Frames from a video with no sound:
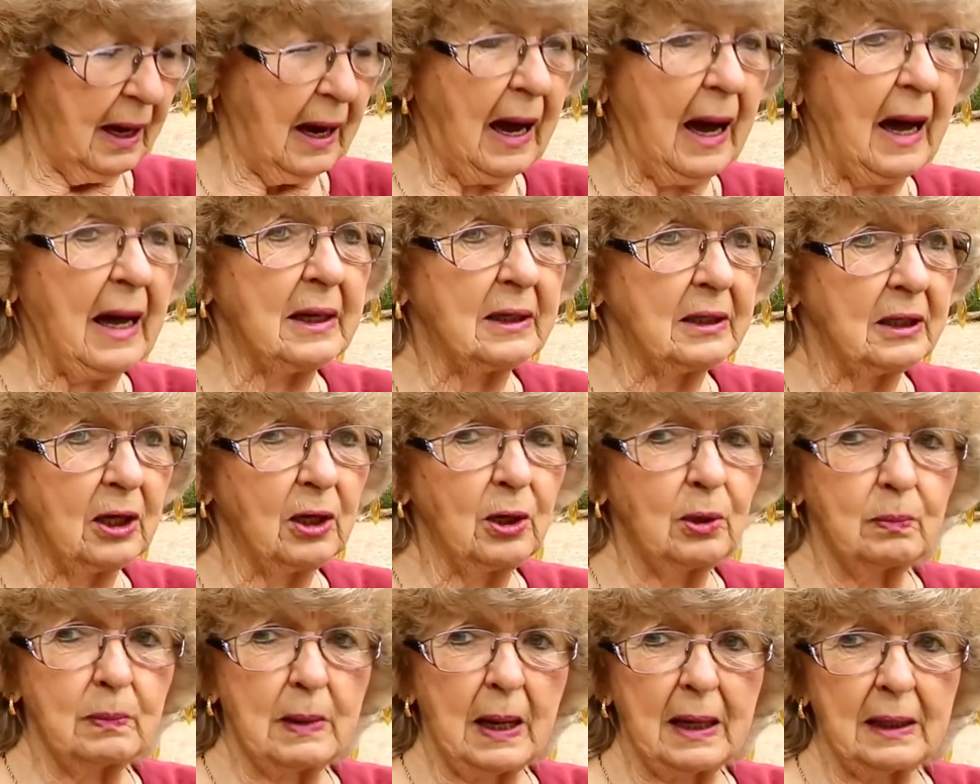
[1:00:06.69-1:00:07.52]
I
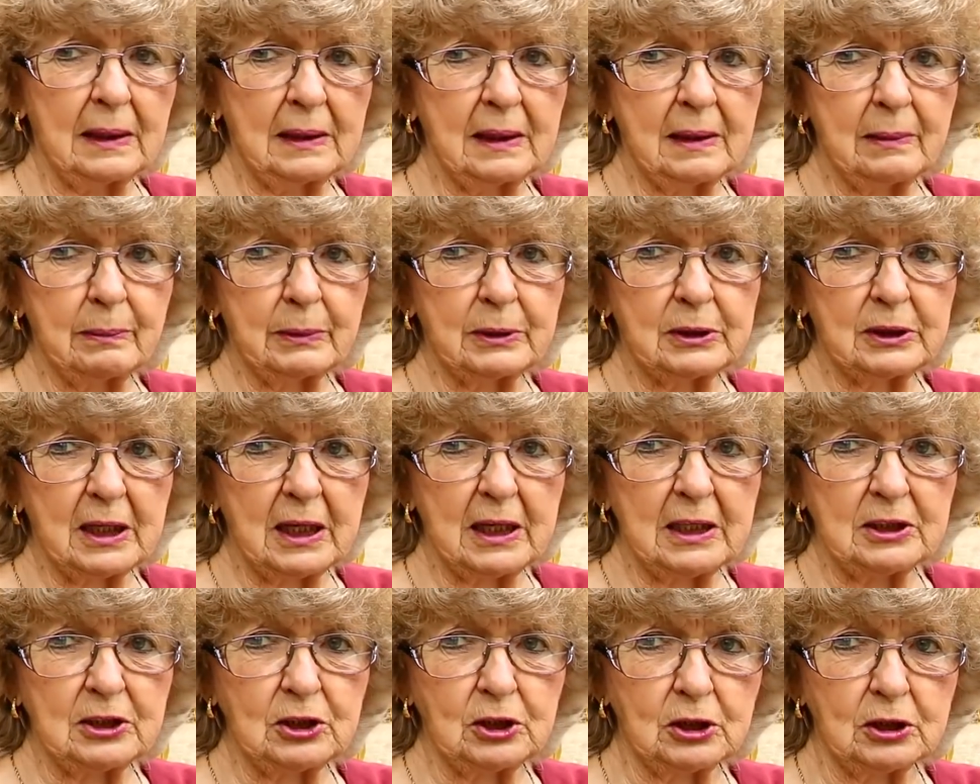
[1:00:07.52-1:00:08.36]
know my
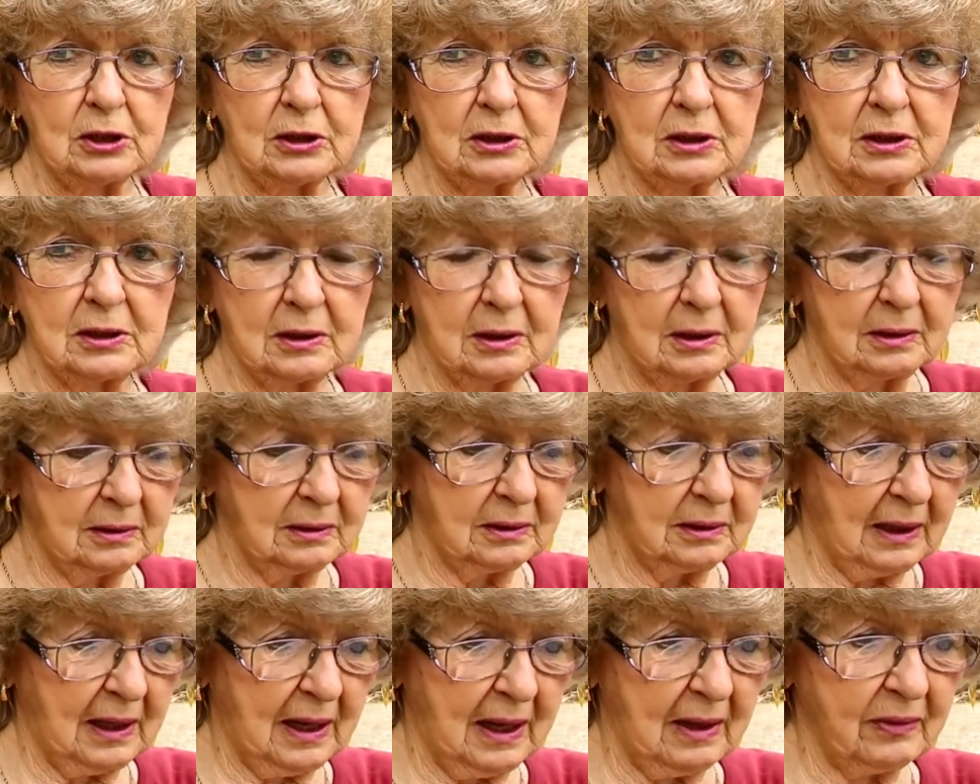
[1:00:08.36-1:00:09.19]
limitations,
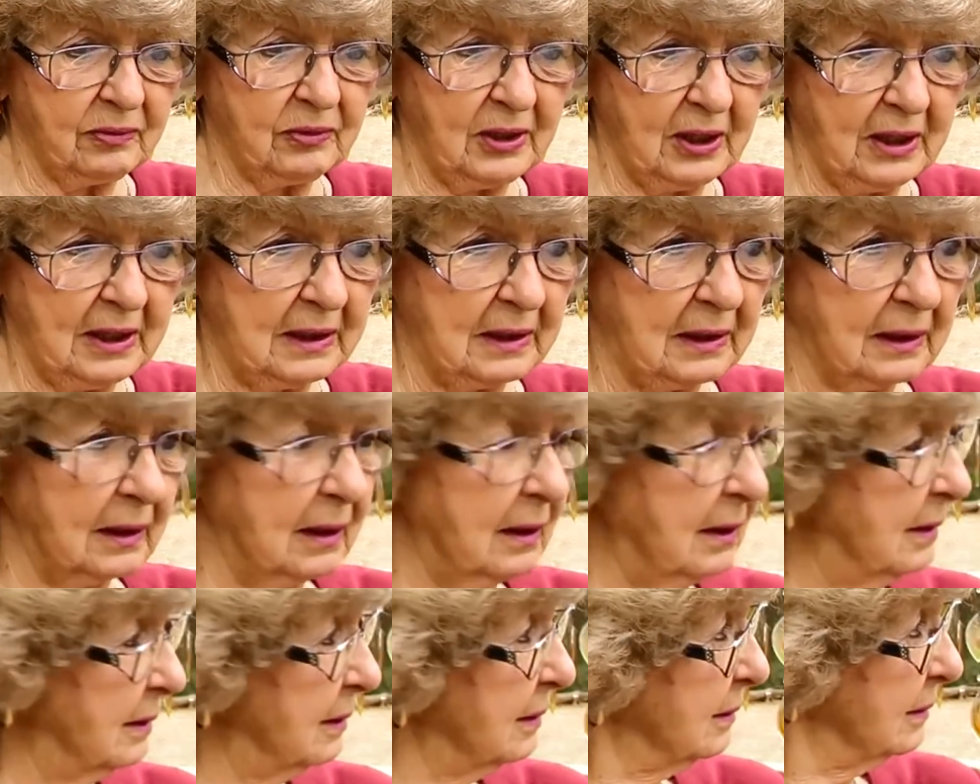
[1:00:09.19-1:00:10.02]
I think.
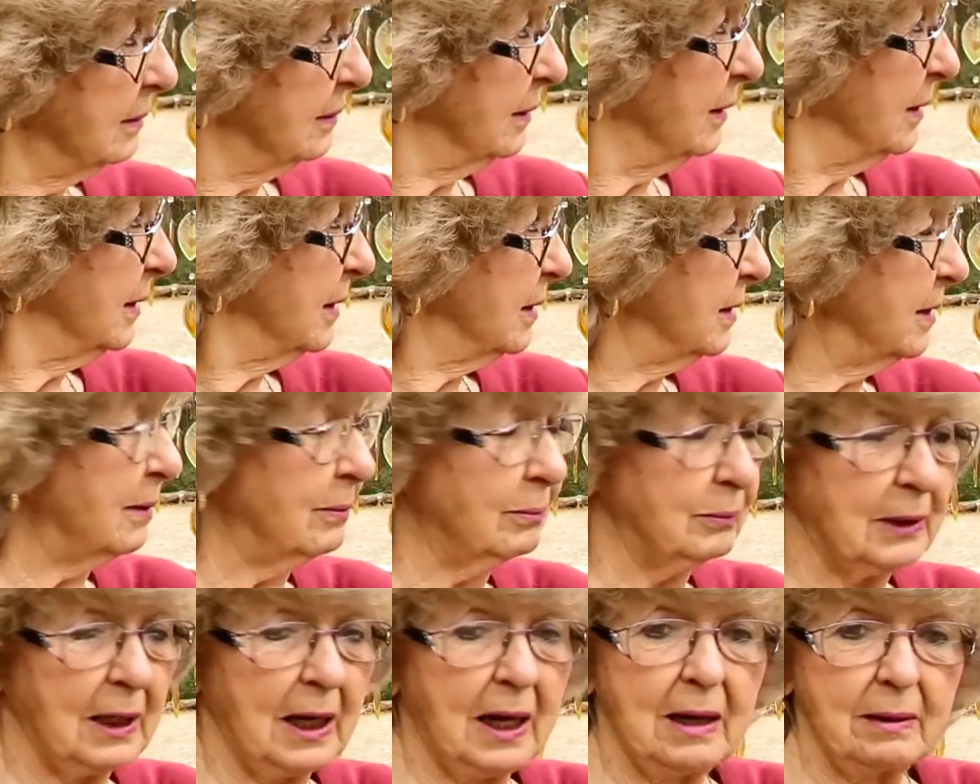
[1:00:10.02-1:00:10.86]

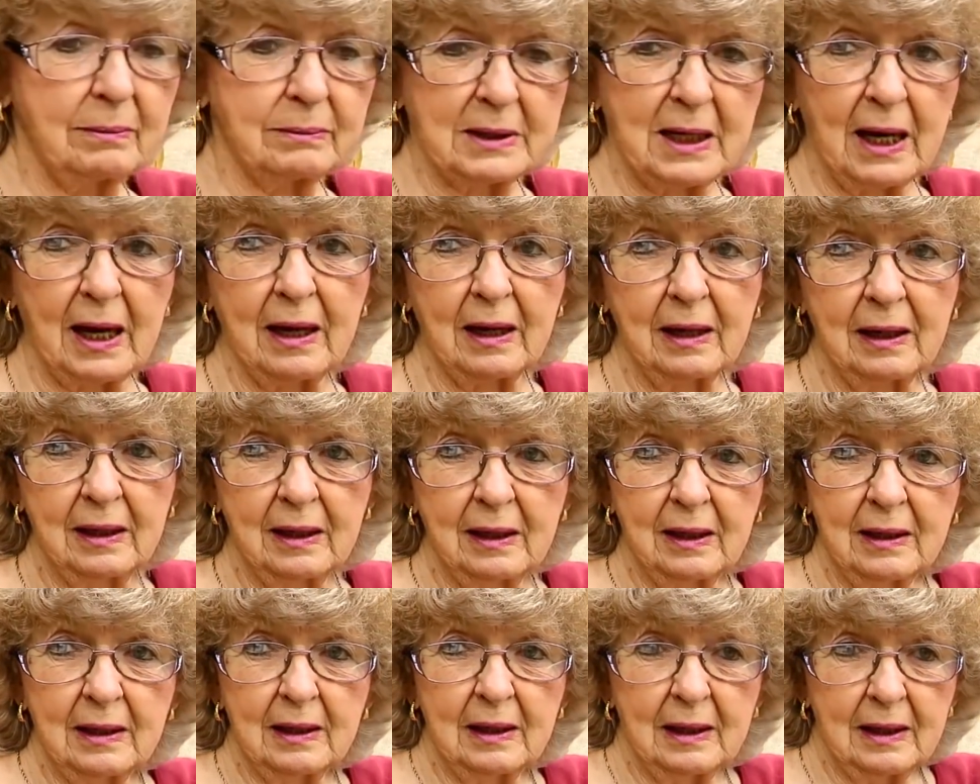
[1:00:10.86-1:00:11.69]
Sometimes I
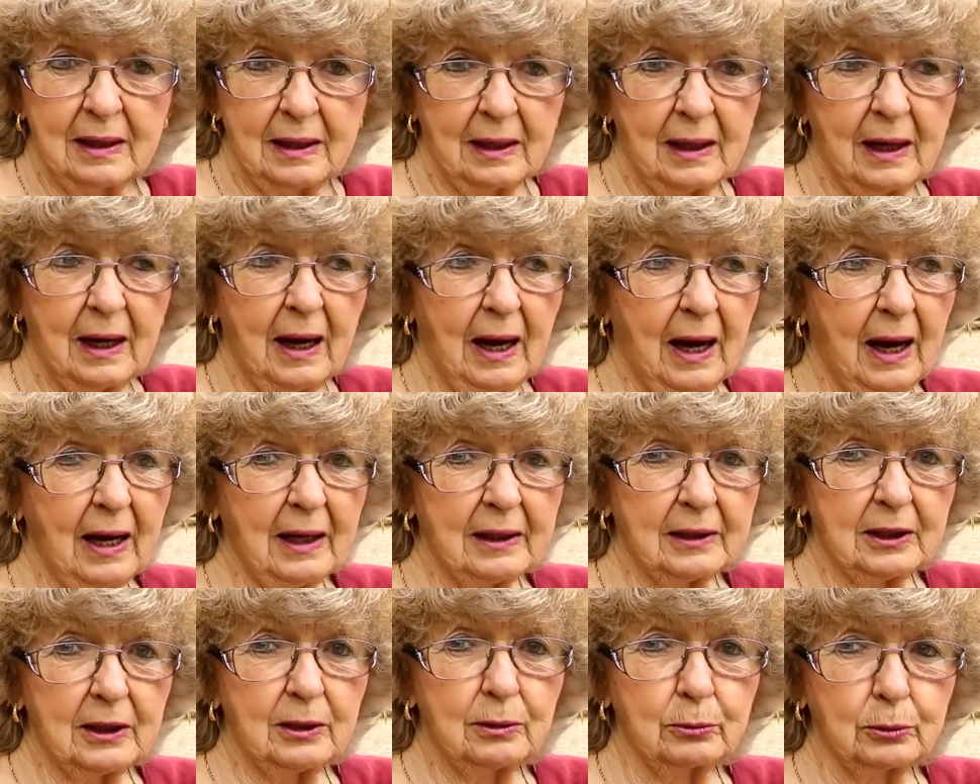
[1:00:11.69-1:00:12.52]

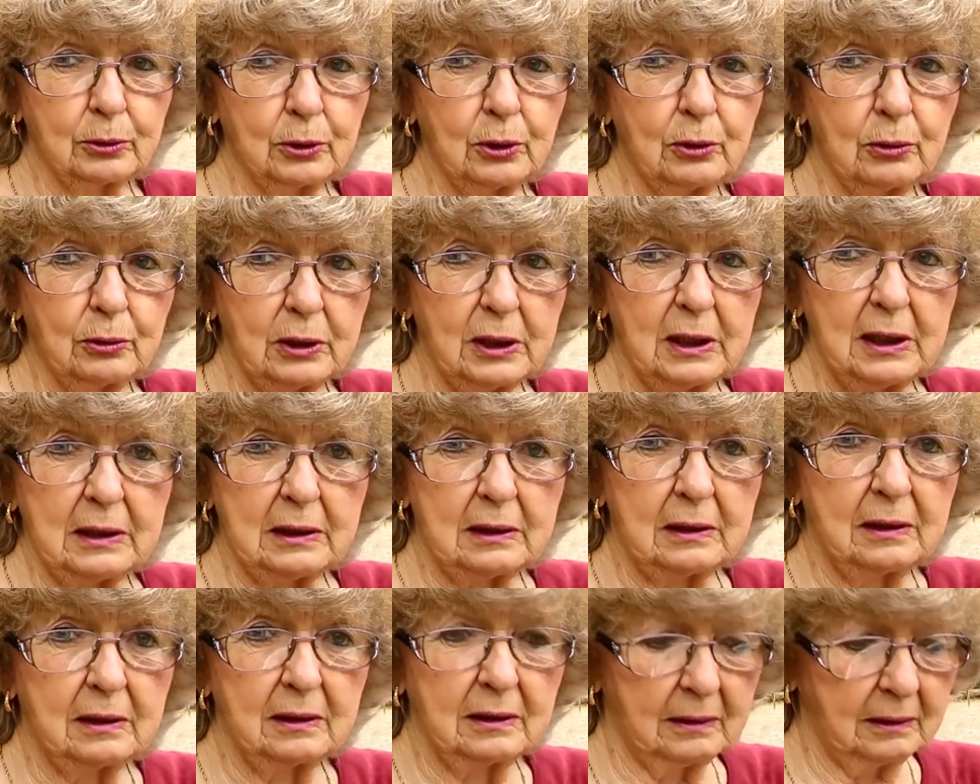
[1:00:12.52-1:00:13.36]
go to the
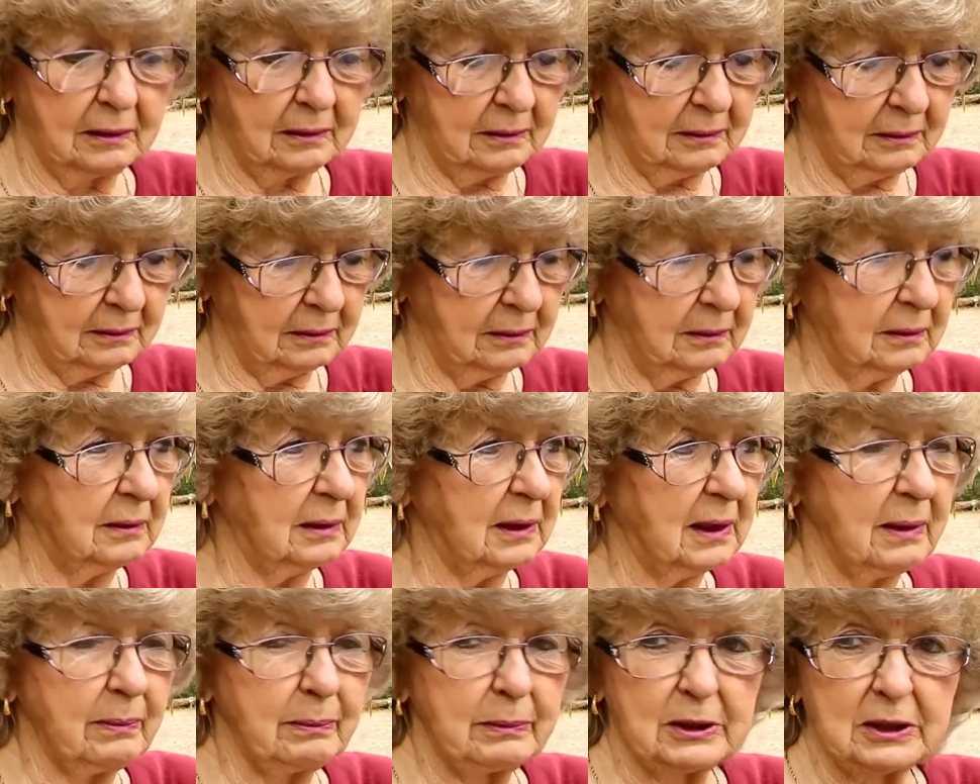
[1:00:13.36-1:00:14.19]

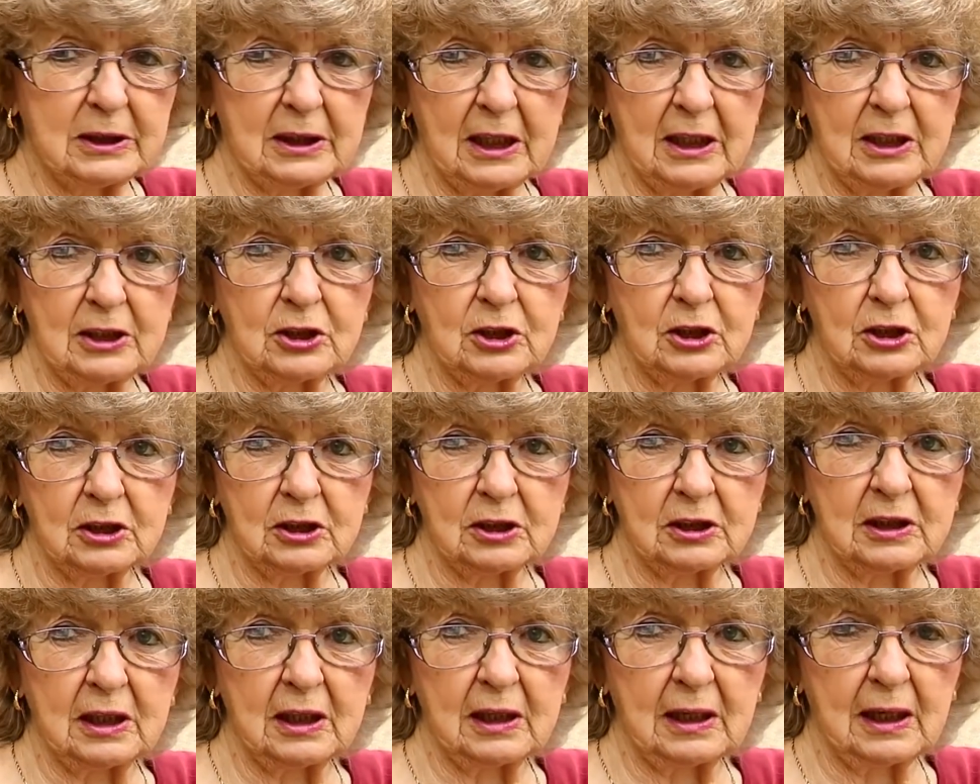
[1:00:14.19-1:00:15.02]

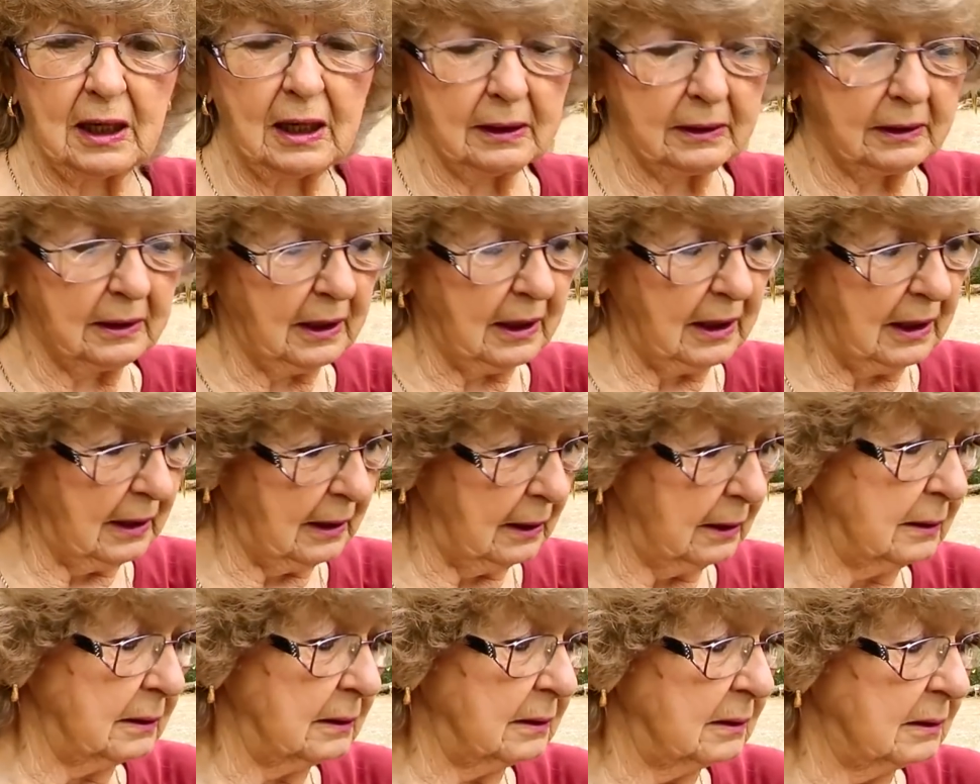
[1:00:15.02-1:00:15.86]
limitations that I
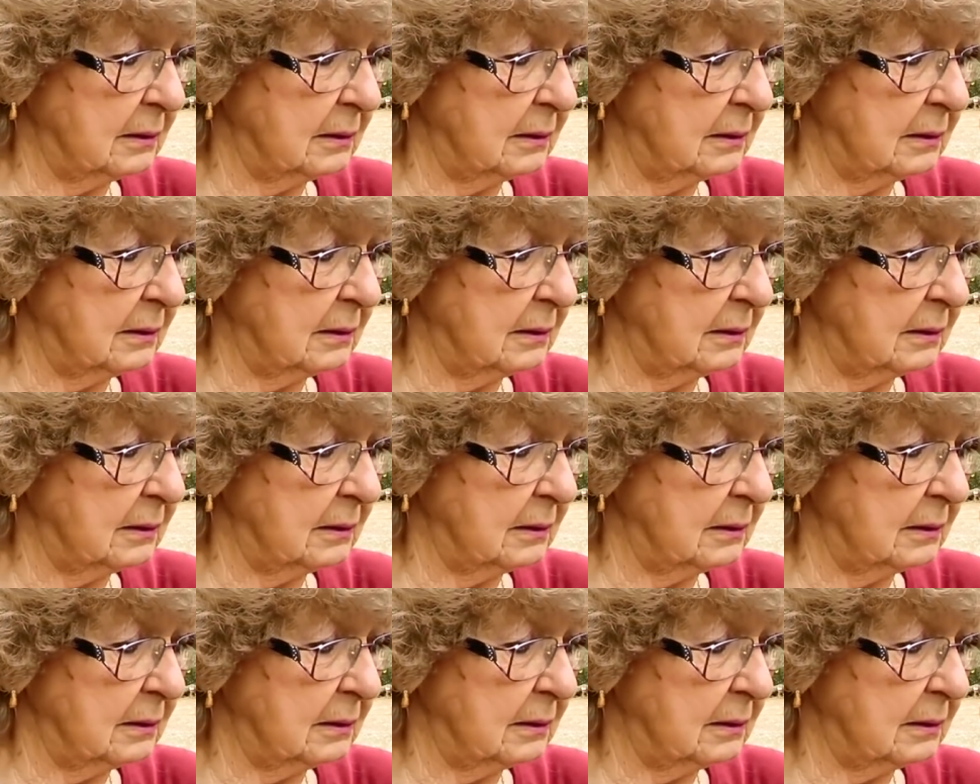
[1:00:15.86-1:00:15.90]
can.